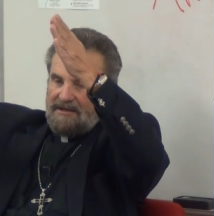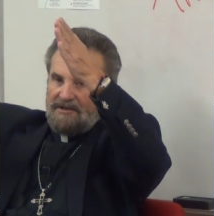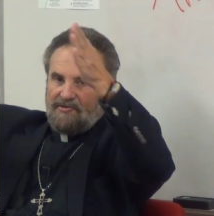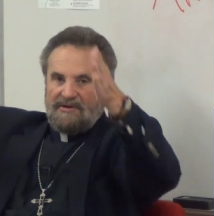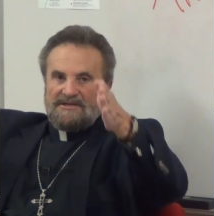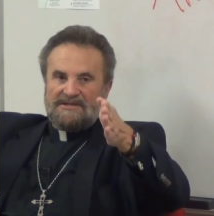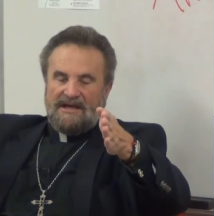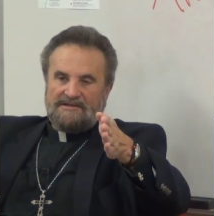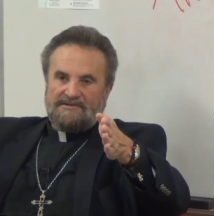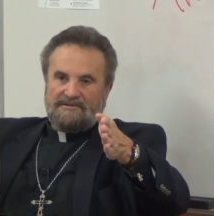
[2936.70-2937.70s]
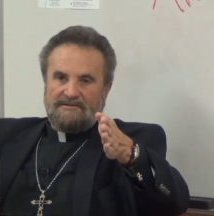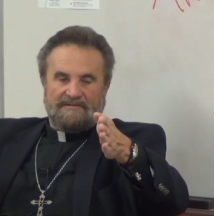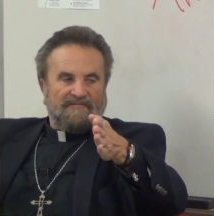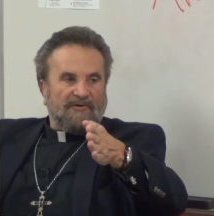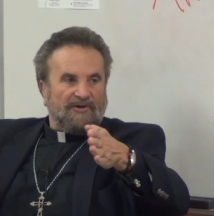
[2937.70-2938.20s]
going to criticize
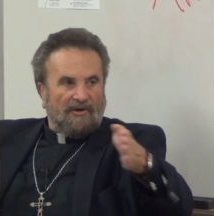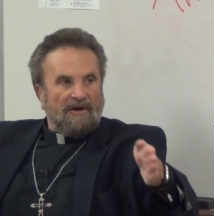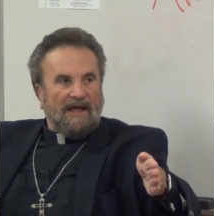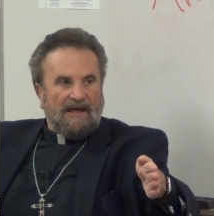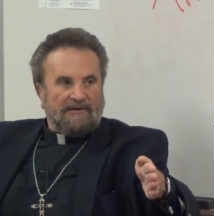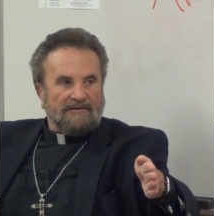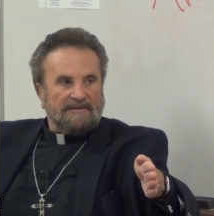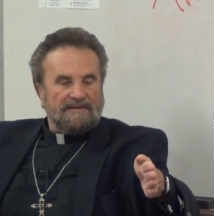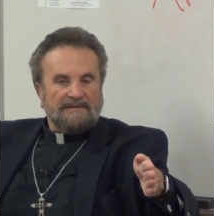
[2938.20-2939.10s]
you for your ladder.